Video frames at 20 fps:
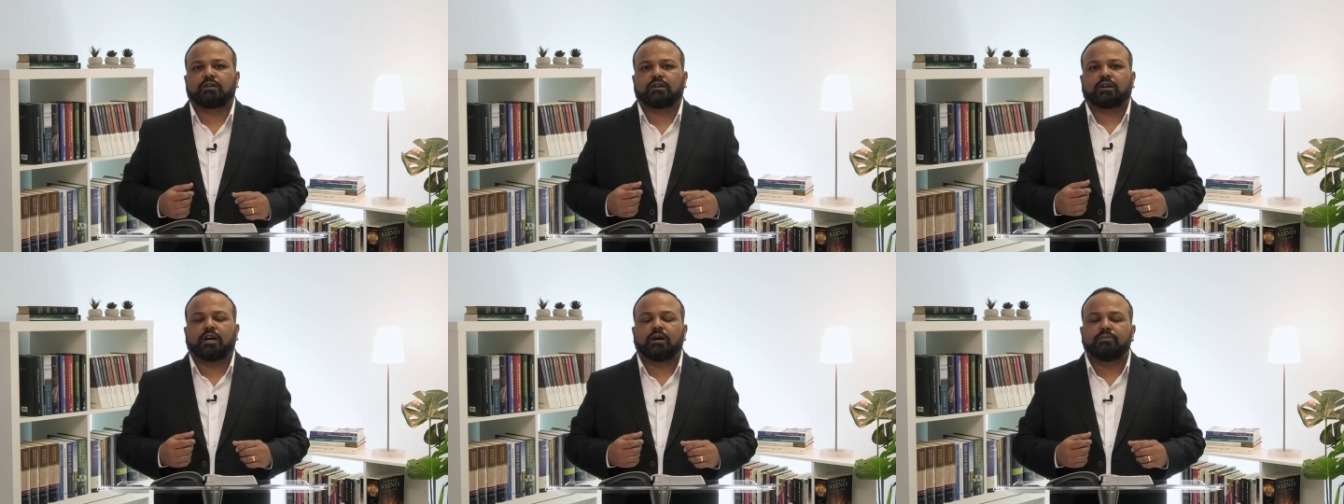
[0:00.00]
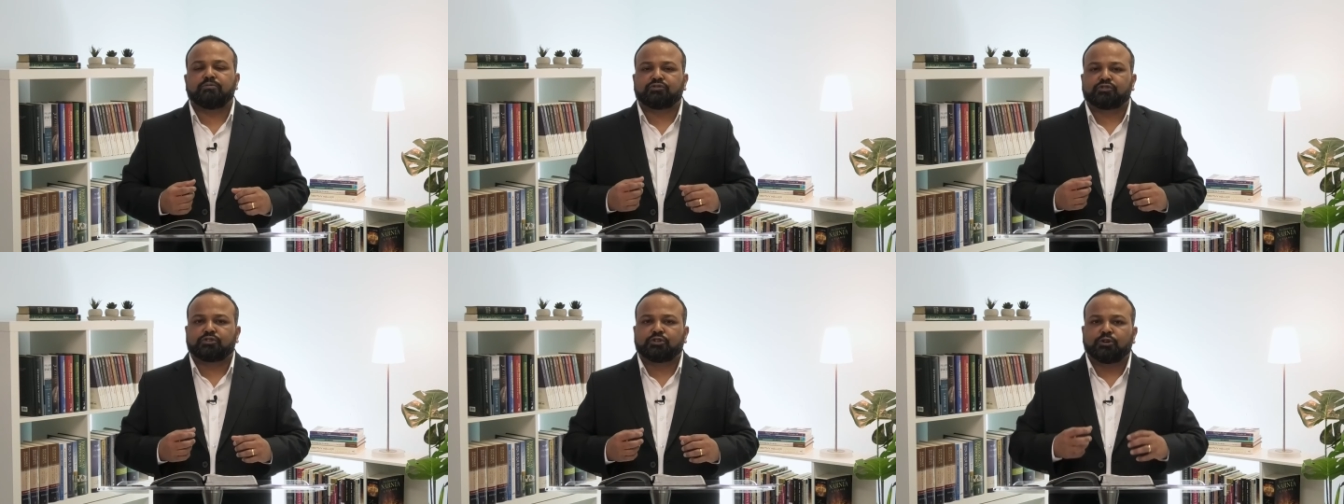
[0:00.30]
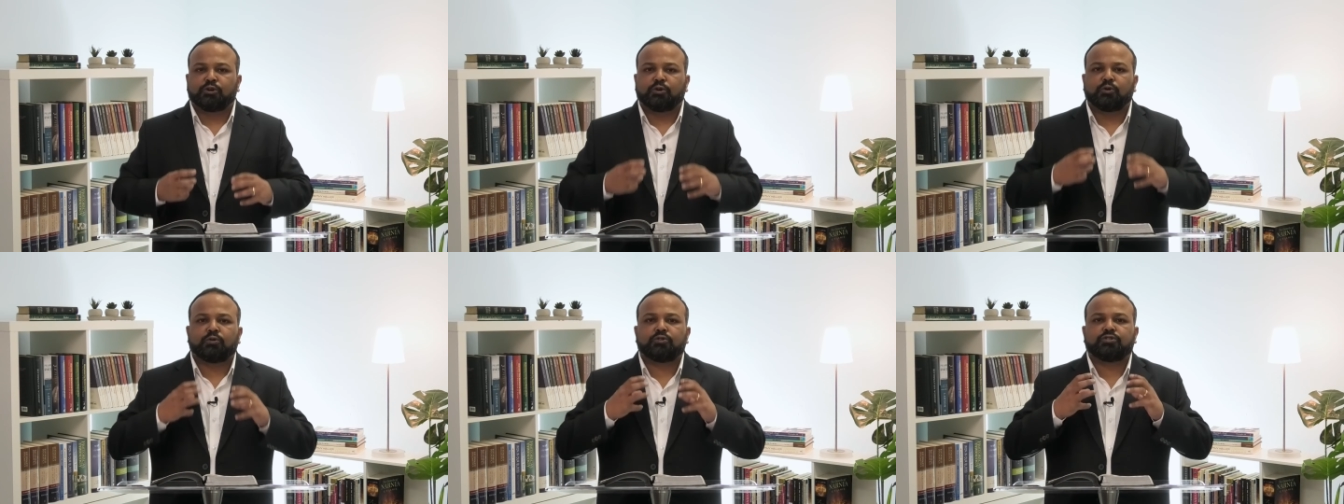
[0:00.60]
comes to
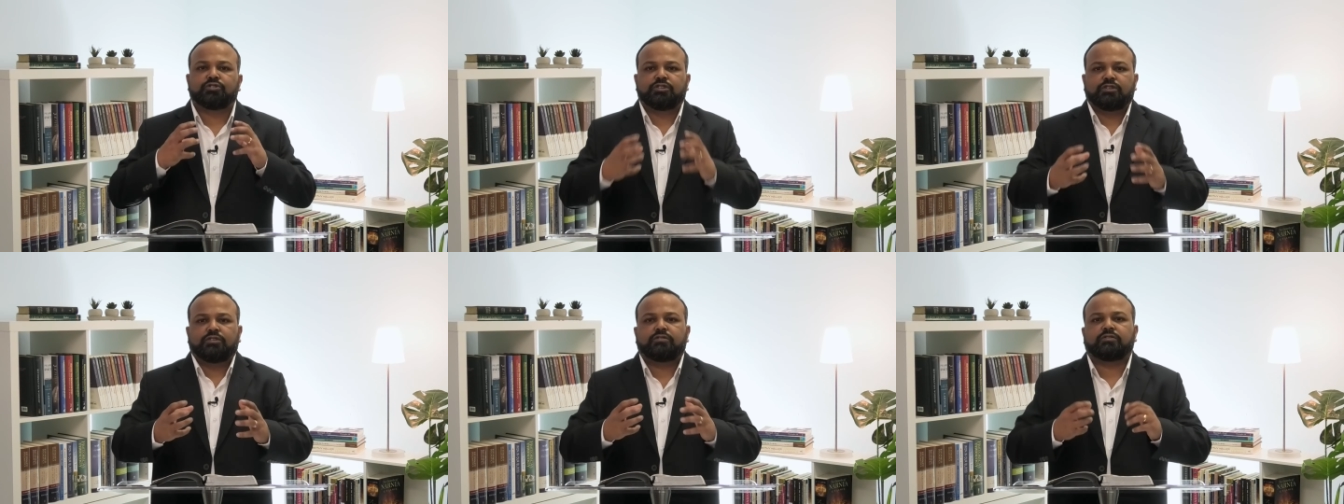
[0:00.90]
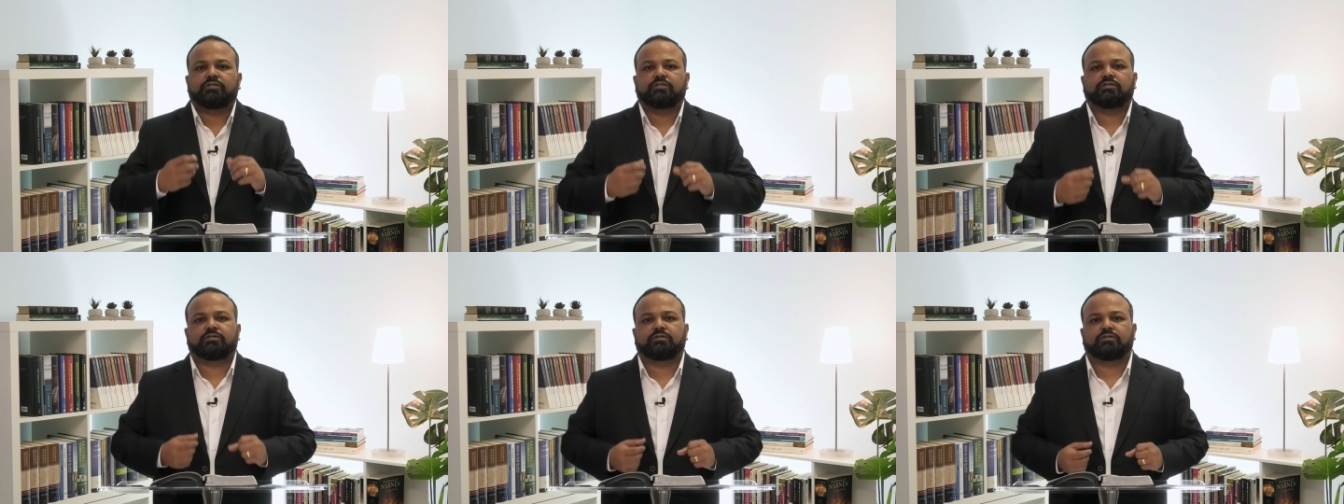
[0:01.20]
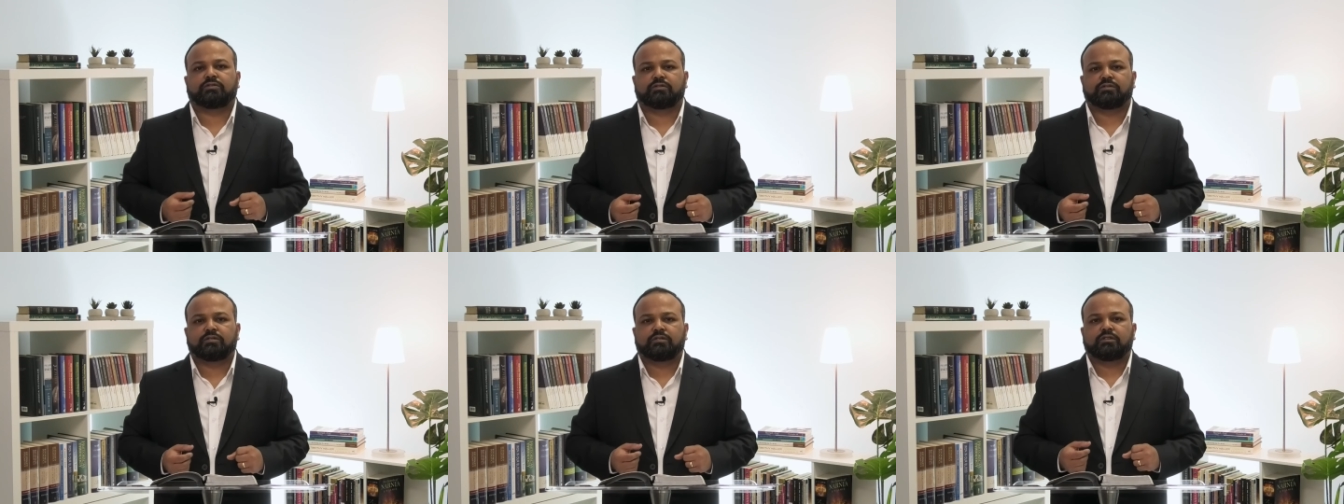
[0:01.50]
know
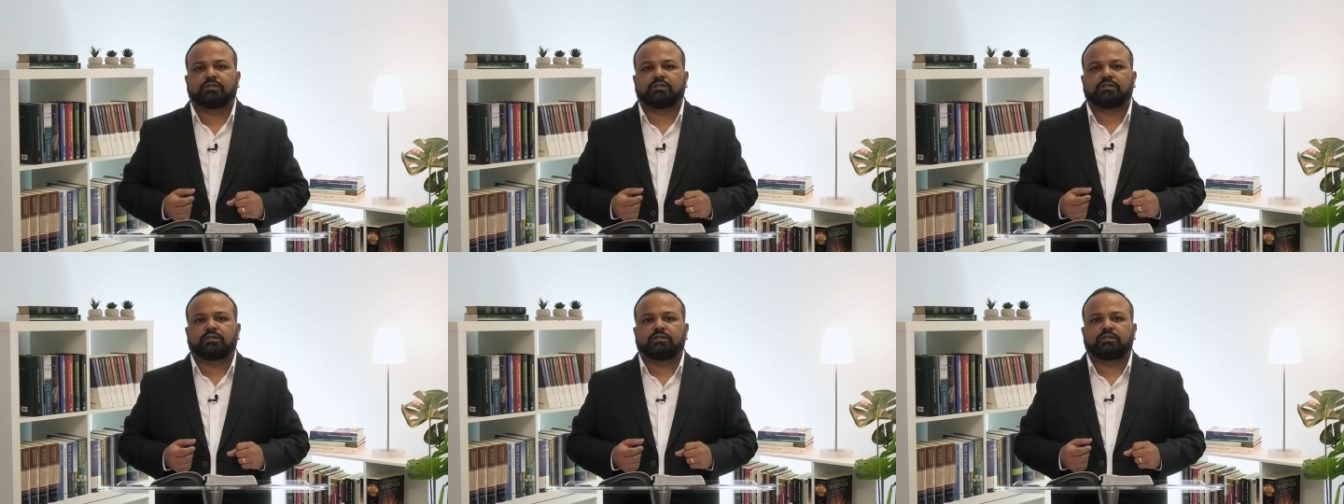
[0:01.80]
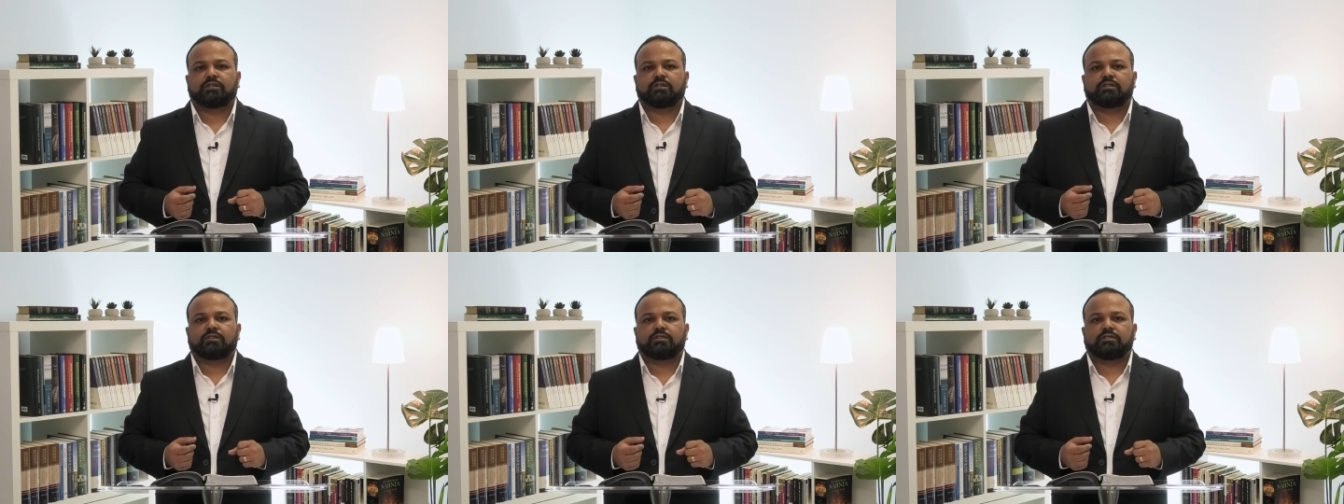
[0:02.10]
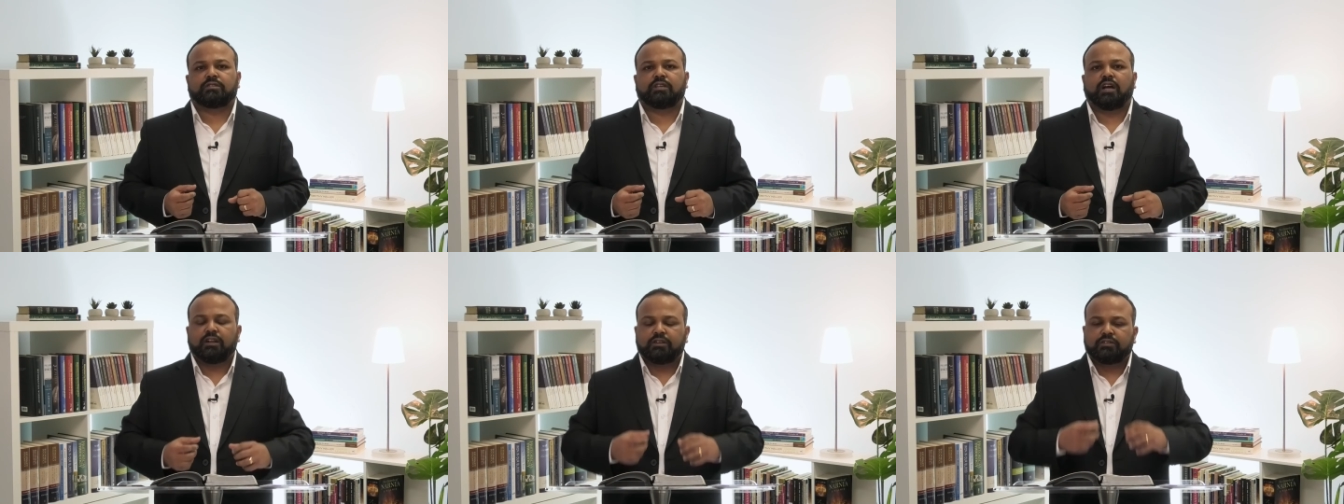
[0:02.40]
Jesus.
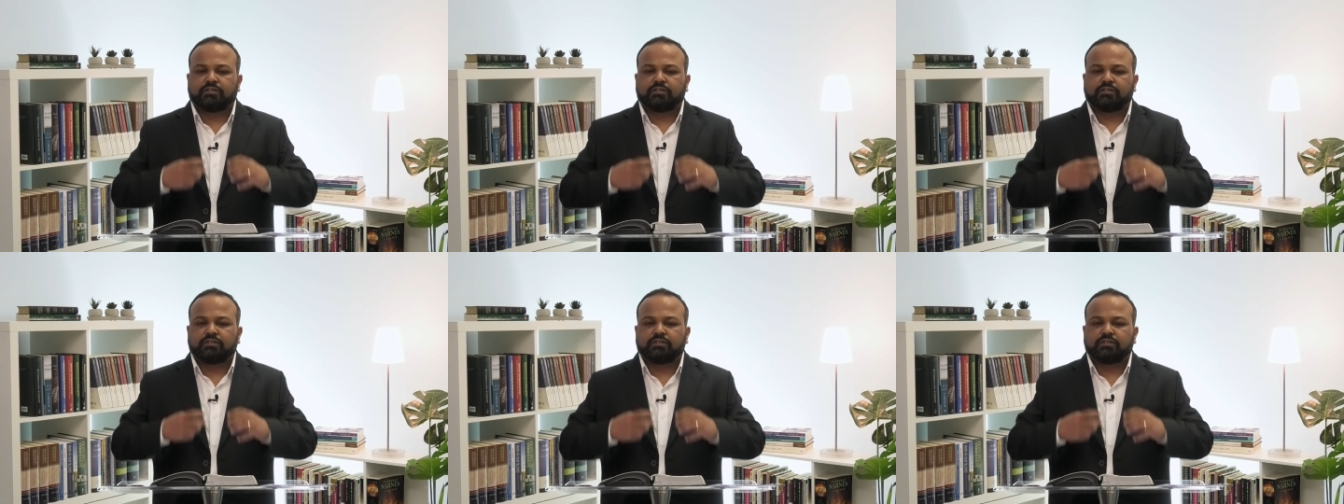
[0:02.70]
That